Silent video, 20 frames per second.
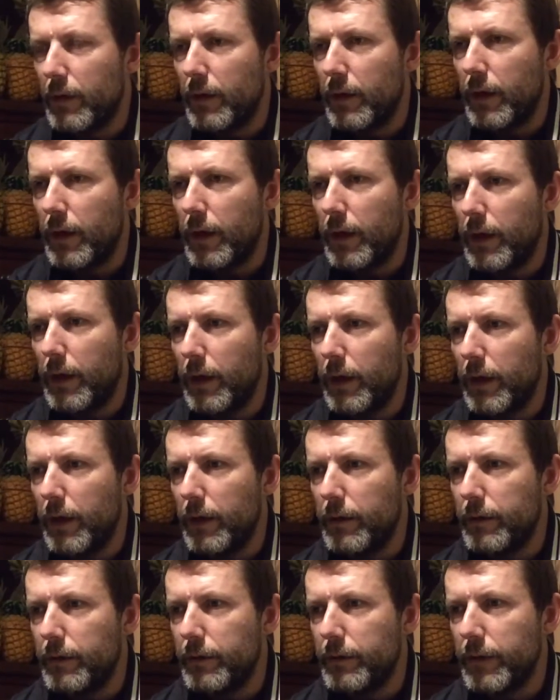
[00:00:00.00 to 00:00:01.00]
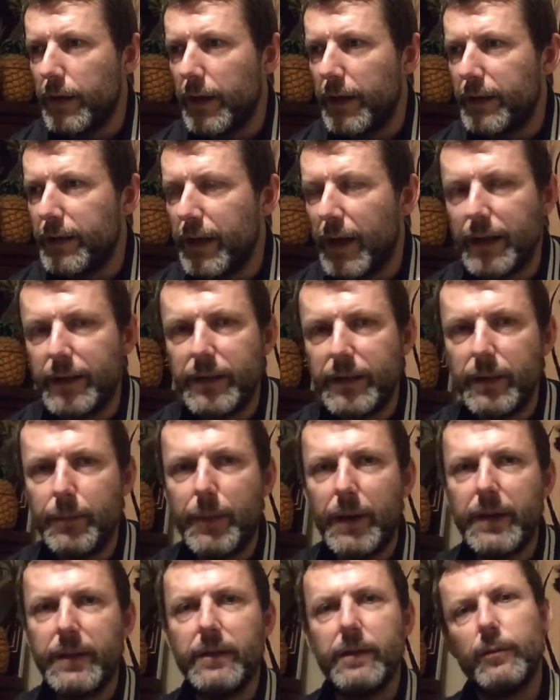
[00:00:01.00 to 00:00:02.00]
they had a
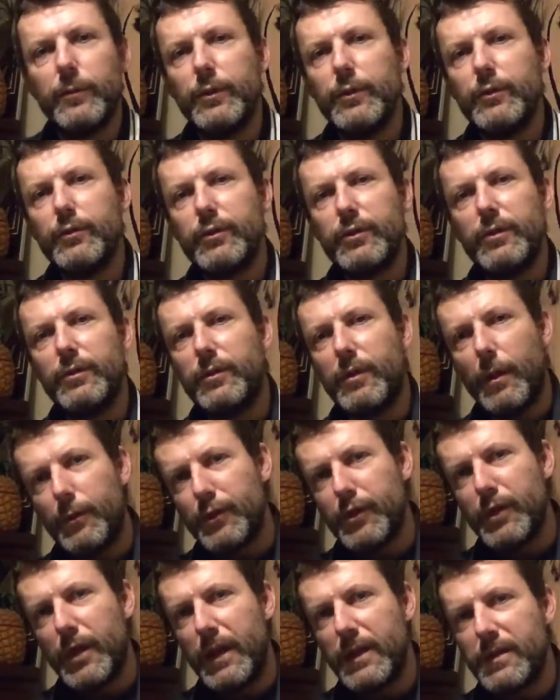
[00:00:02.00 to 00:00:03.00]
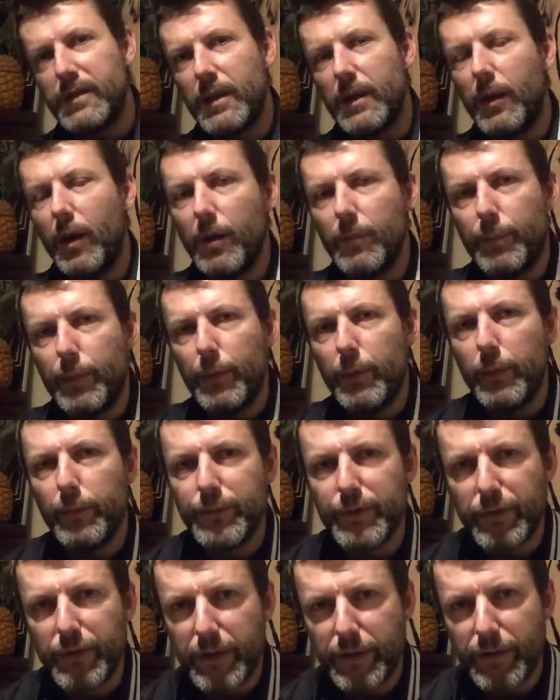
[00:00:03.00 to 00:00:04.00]
handyman that we used to go and change their light
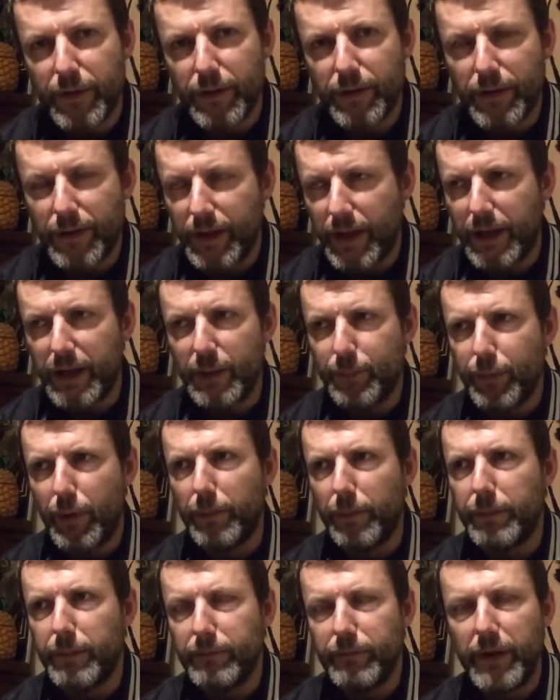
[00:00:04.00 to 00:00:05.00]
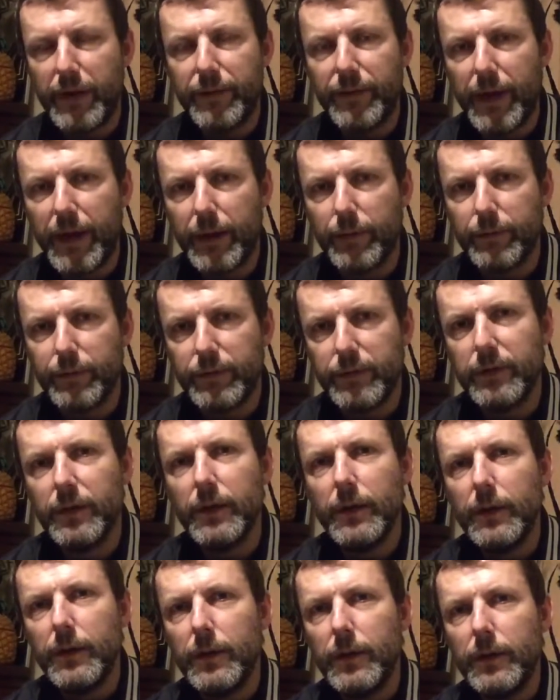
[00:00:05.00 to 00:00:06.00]
bulbs or anything that they had a problem around the house.
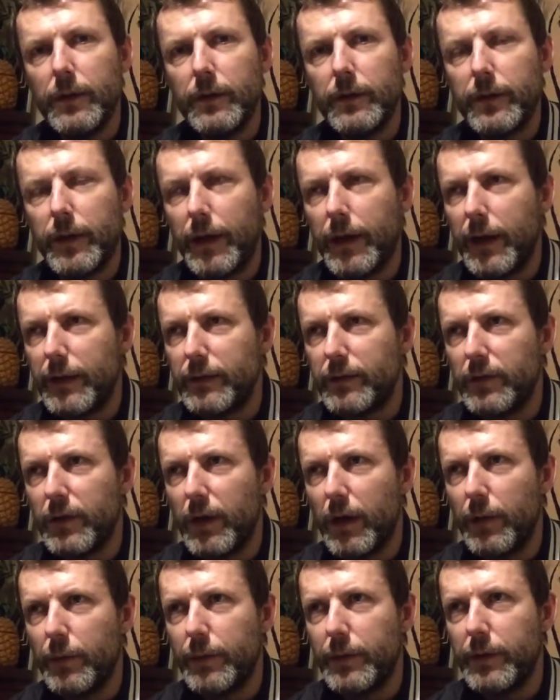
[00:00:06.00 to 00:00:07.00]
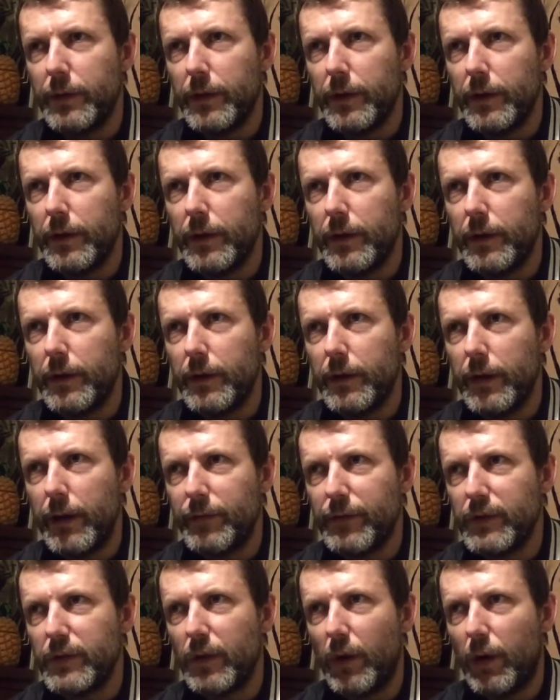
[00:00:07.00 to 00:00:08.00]
They had to go and
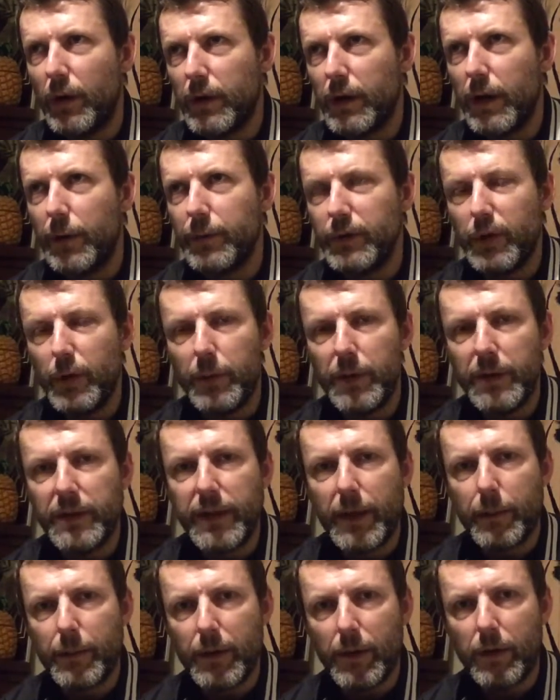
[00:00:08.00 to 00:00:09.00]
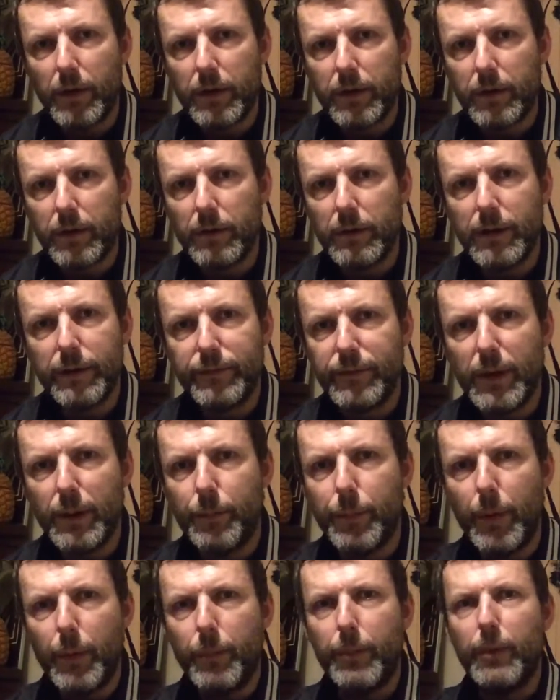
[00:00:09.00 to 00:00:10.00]
have this guy go and do it, and they were like lived in a
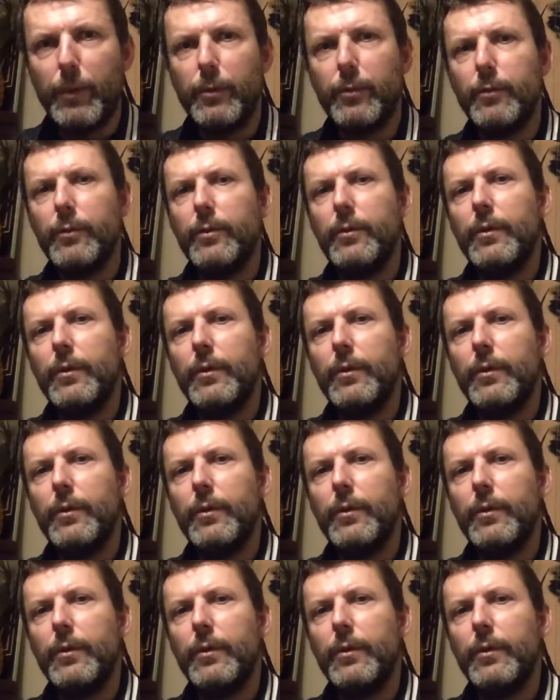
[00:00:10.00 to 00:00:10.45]
bubble,